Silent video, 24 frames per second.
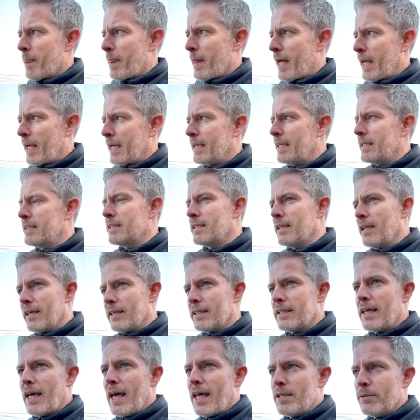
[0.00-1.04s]
And like
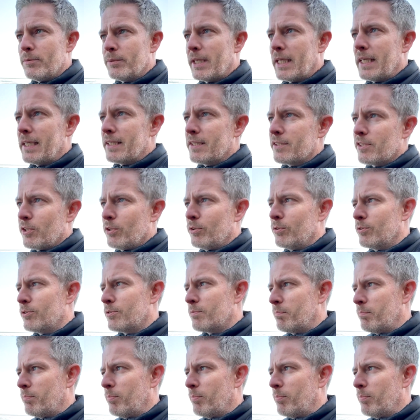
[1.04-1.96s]
anyone else who's